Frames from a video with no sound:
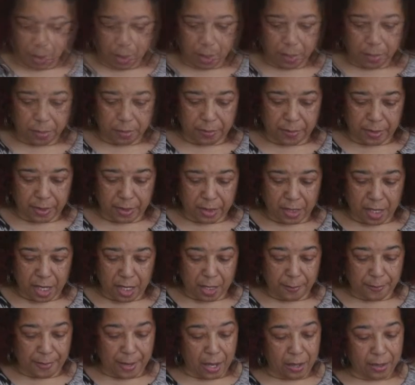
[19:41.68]
We want to
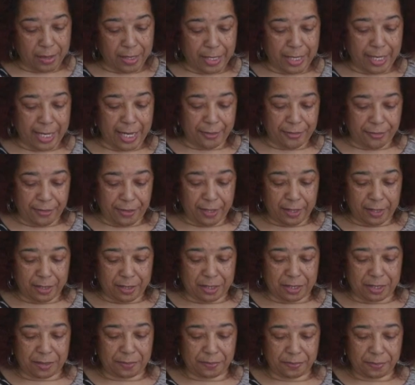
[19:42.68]
talk about
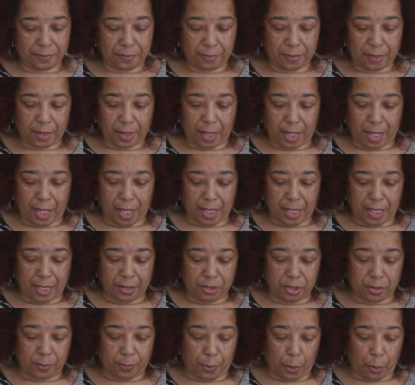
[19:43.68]
ethics and
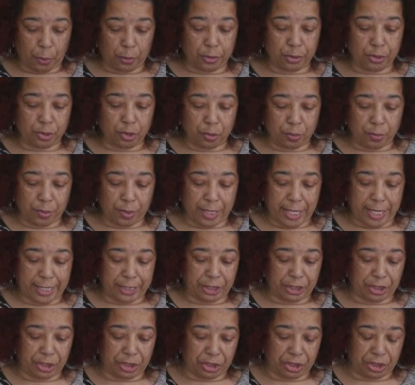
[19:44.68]
interpersonal
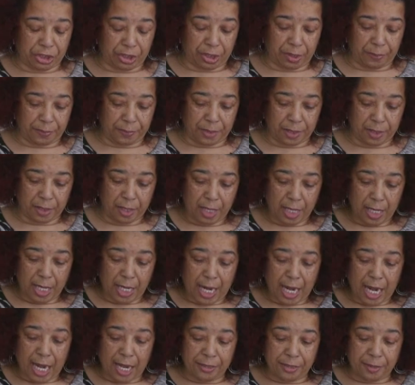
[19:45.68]
relationships.
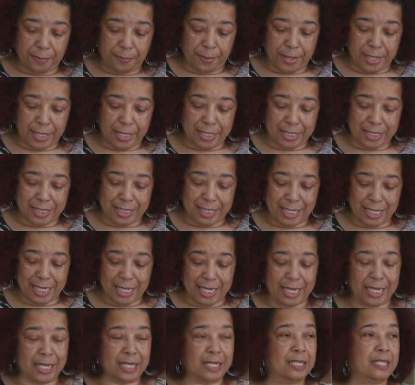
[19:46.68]
And the biggest
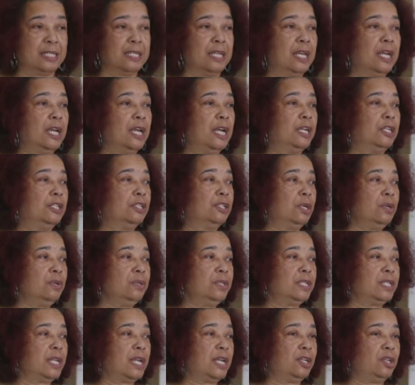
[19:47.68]
thing is, don't
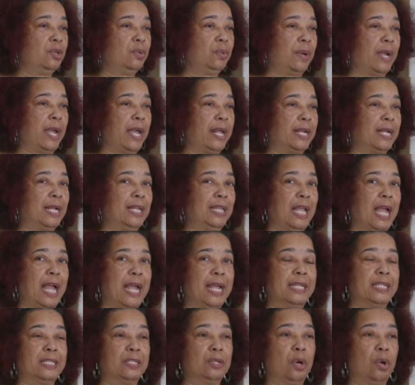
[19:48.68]
say you were at a
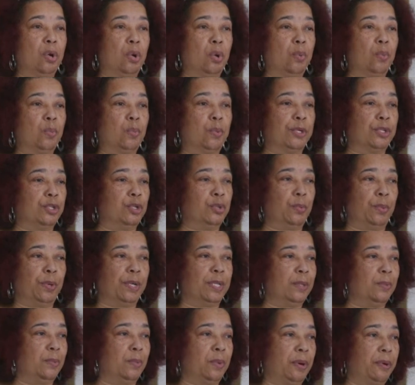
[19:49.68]
client's home when you
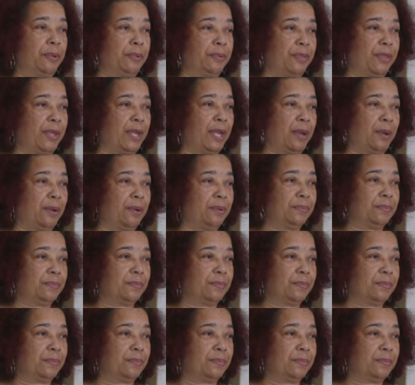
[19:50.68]
really weren't there.